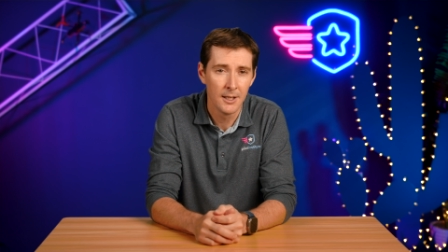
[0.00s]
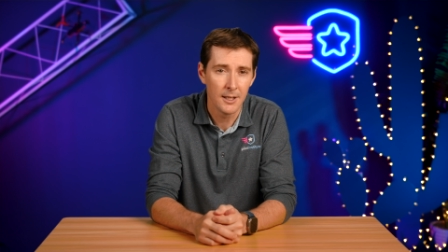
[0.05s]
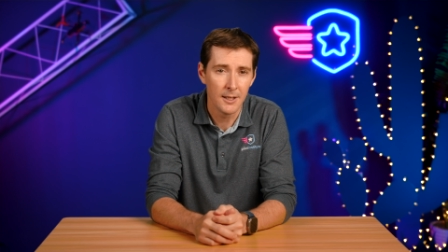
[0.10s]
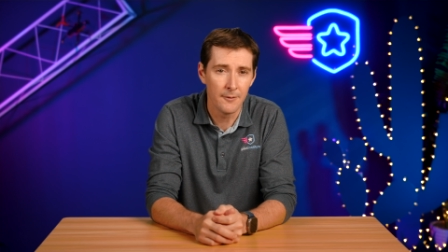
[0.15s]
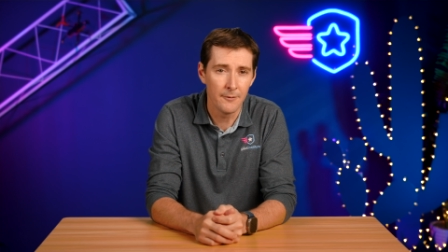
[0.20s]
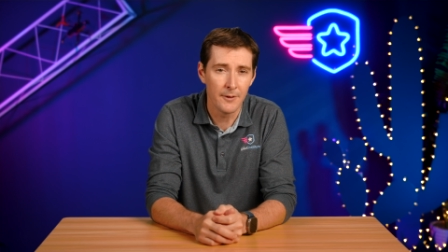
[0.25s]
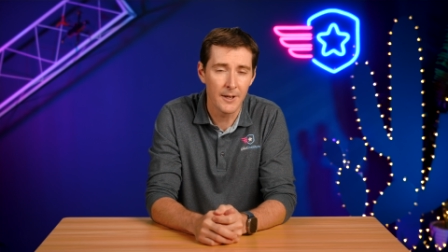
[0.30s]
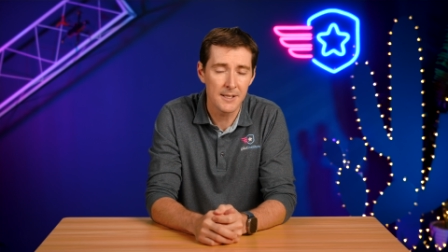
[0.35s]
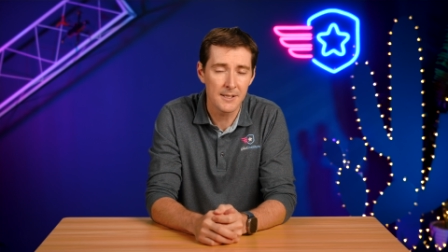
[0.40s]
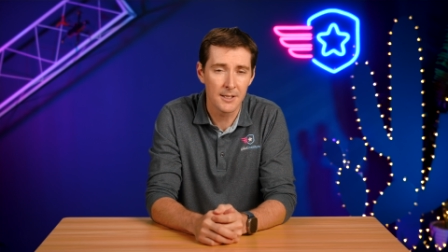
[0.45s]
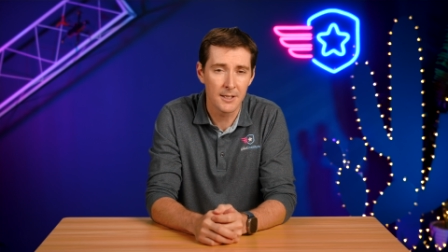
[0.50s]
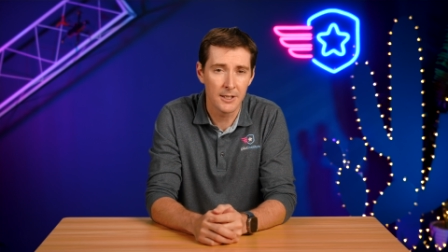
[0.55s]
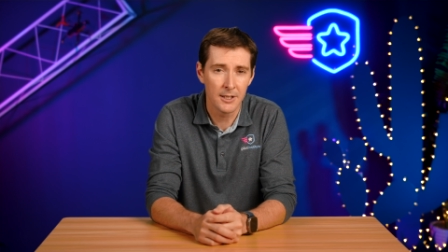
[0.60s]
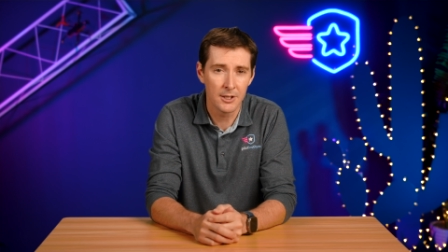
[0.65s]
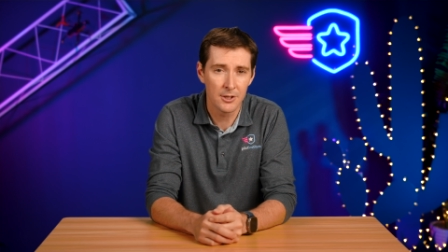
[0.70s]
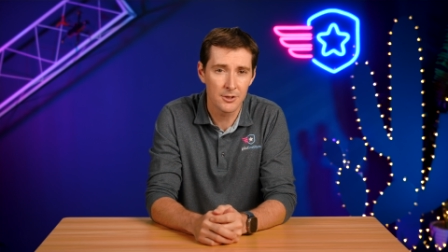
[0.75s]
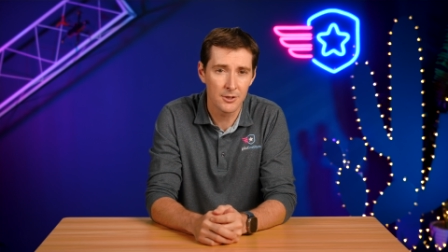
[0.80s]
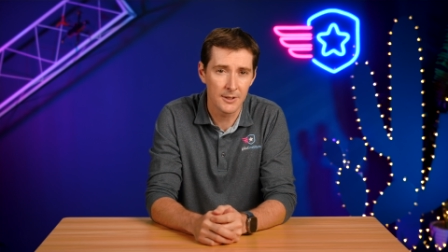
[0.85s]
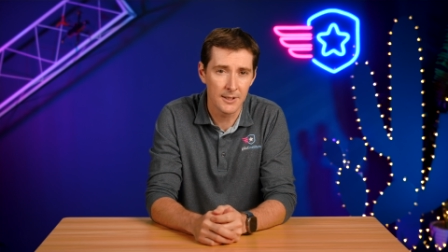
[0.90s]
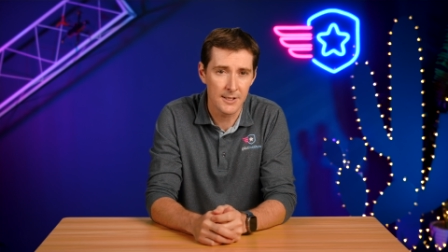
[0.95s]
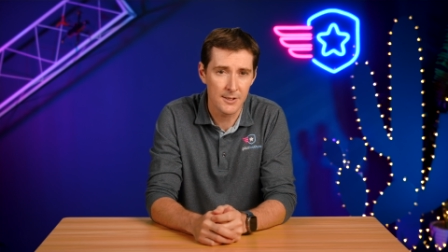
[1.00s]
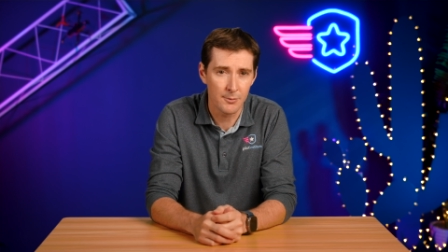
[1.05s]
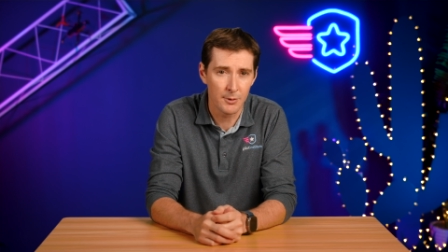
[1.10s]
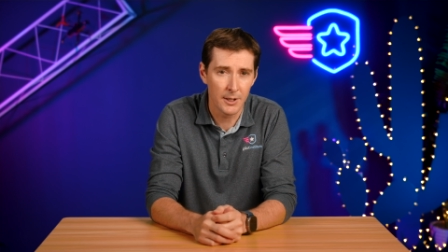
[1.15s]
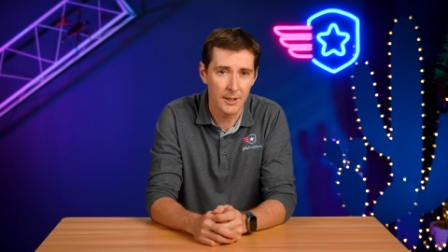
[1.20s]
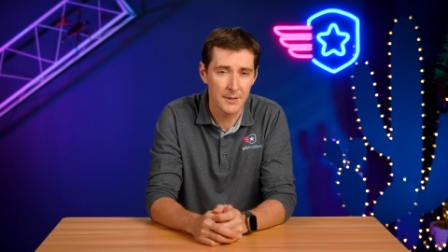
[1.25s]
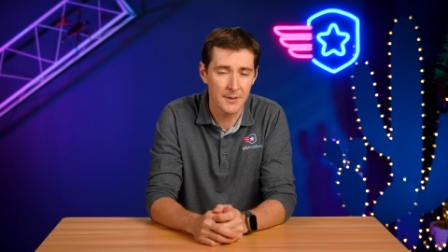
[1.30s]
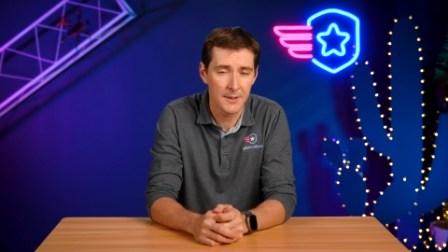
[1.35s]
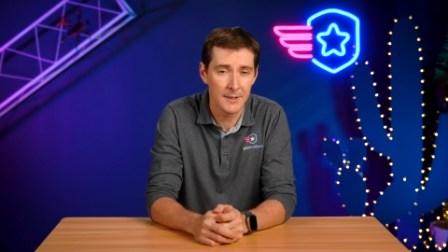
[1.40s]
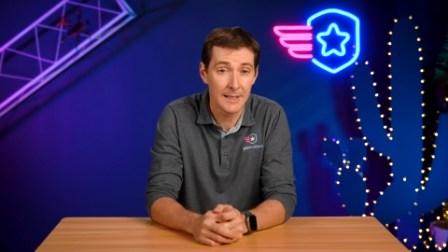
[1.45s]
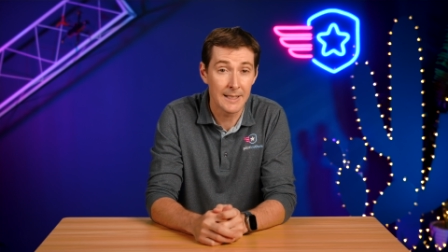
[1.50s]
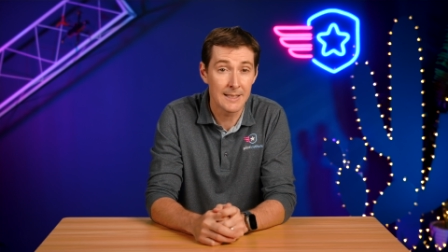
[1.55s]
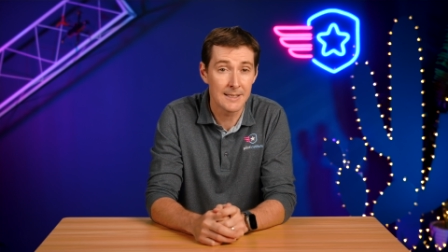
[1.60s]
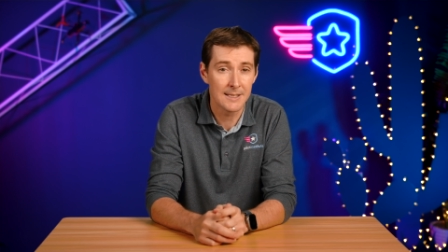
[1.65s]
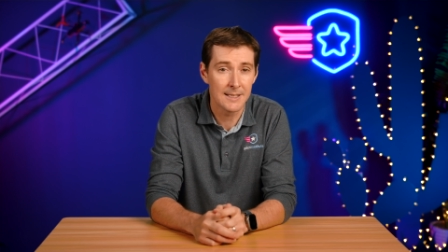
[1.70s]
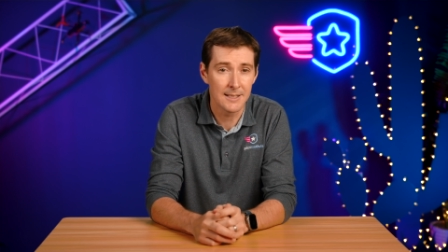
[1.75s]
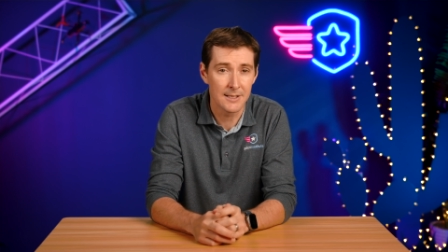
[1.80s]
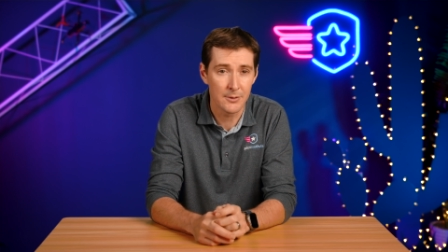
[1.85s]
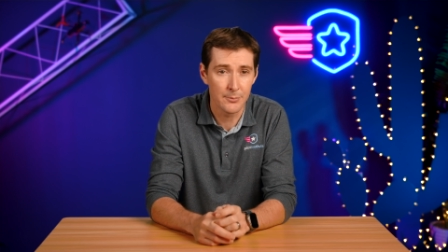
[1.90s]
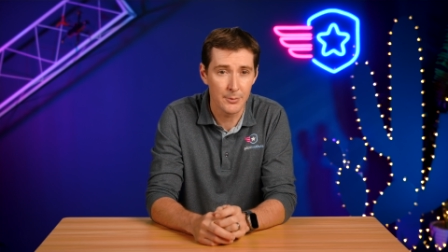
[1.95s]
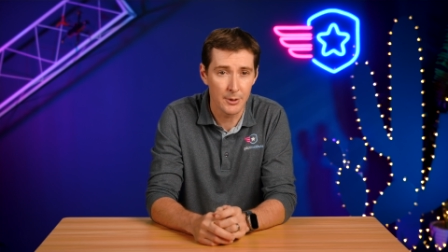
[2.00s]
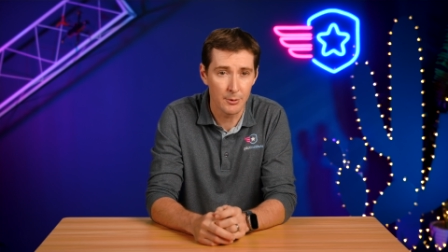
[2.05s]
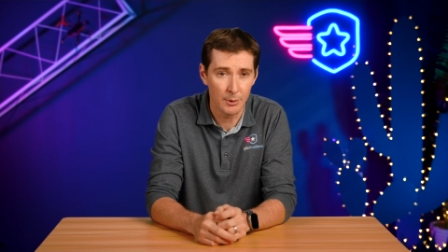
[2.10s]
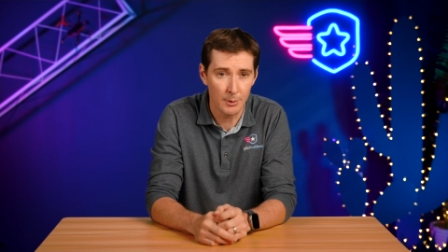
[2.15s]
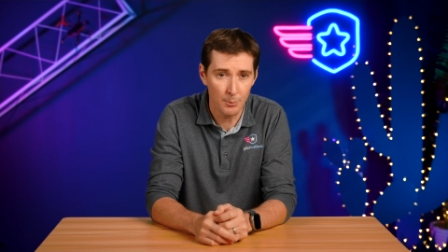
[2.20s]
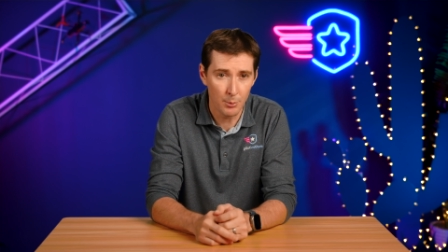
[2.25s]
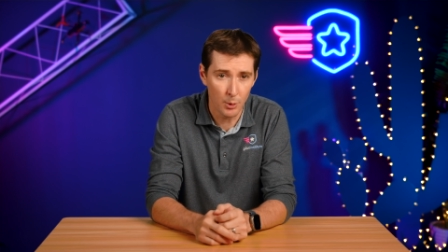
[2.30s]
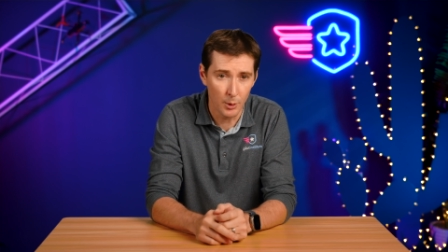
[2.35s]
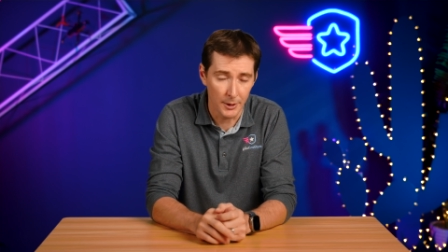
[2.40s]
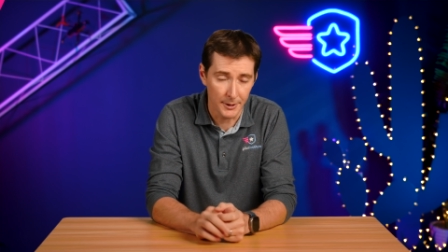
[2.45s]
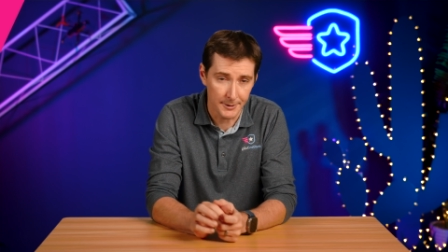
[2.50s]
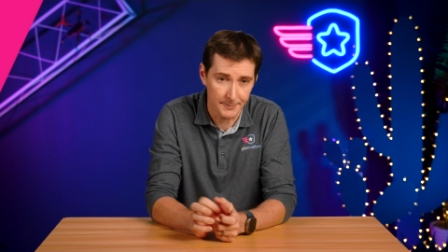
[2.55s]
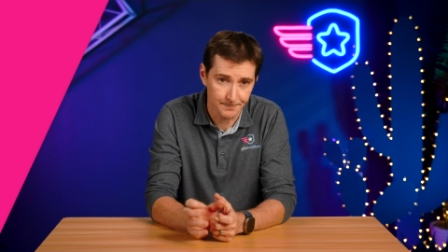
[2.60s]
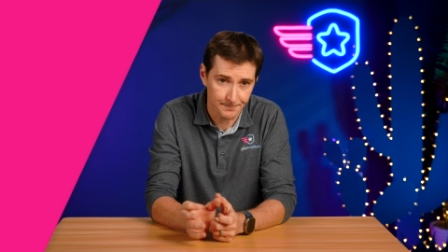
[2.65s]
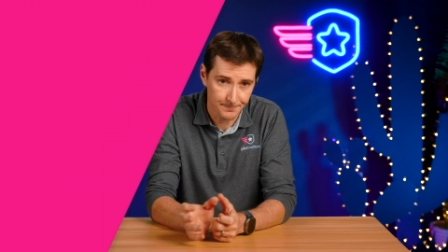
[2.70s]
investigation as well as an NTSB report.